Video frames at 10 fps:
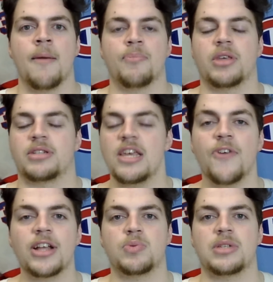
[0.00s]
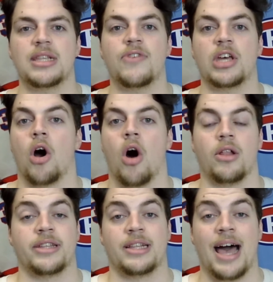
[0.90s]
The defense was leaving it
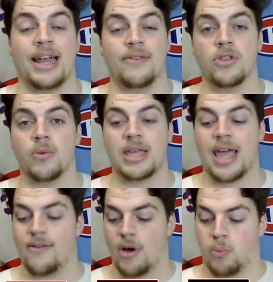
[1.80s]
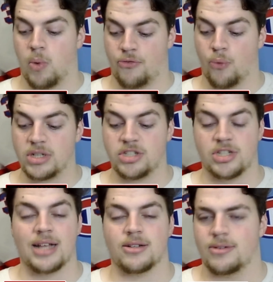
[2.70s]
all on the line, even though we gave up, 40
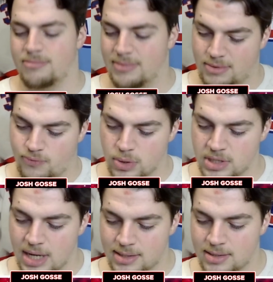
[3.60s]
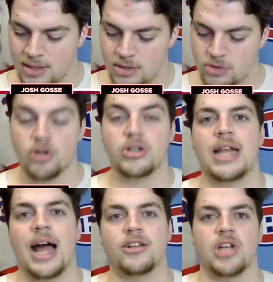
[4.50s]
shots?
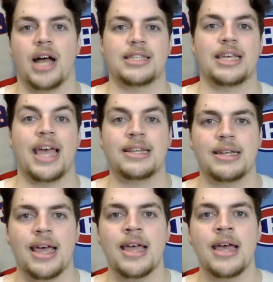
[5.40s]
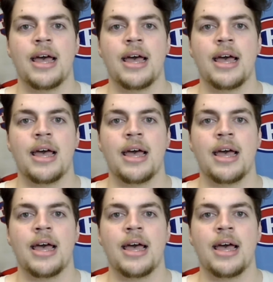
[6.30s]
39 shots again today.